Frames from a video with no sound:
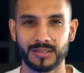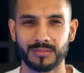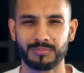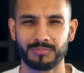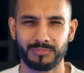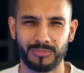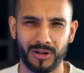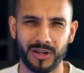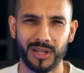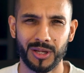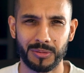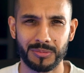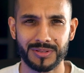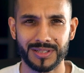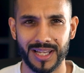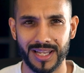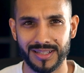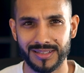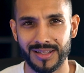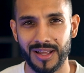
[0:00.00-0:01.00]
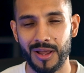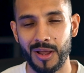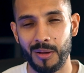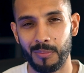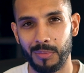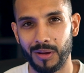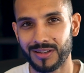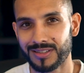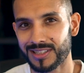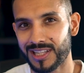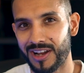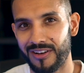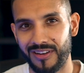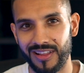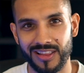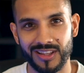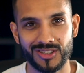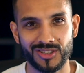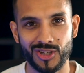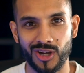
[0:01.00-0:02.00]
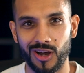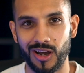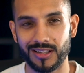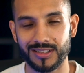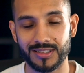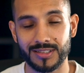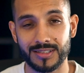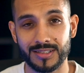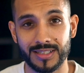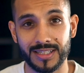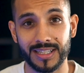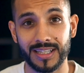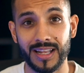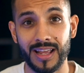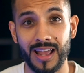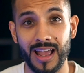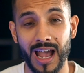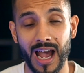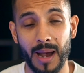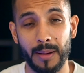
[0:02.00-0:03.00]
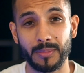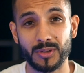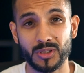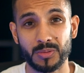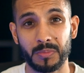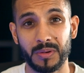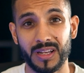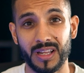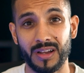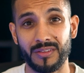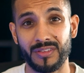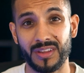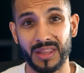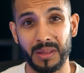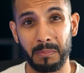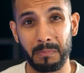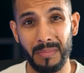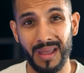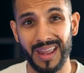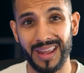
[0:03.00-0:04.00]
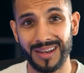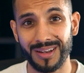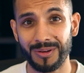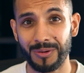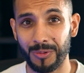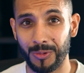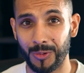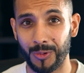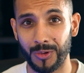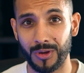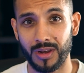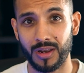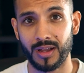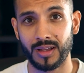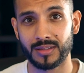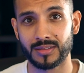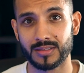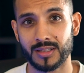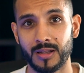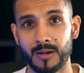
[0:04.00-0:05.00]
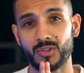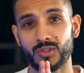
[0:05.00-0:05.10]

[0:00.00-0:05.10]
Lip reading: I'm pretty obsessed by staring at the charts and seeing how much money I've either made or lost.